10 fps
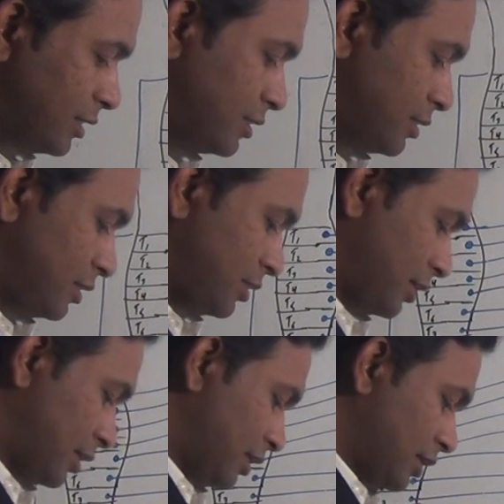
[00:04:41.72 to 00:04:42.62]
is
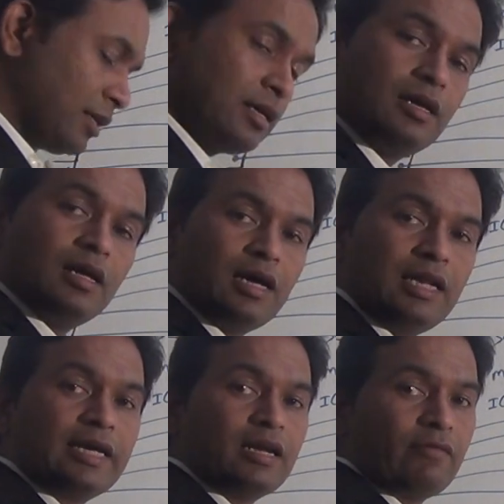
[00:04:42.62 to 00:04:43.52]
a
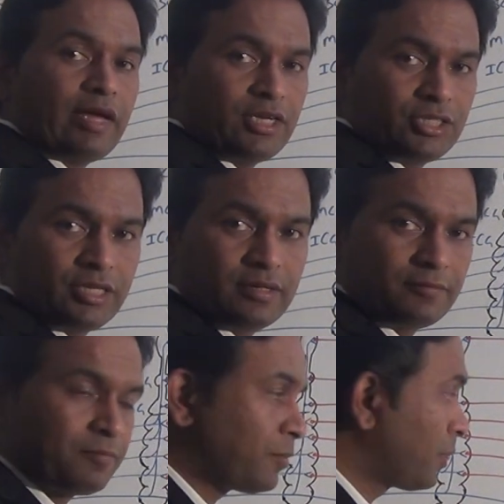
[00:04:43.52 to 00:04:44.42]
little variation.
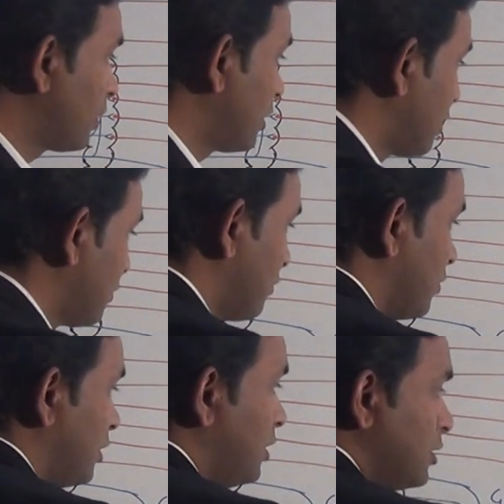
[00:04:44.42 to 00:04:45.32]

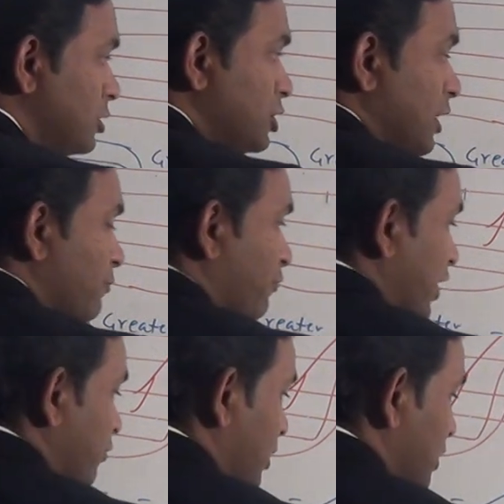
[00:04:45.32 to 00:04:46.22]
Some
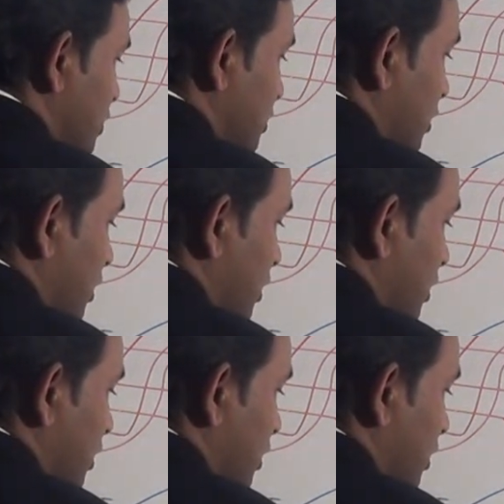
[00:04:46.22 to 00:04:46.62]
fibers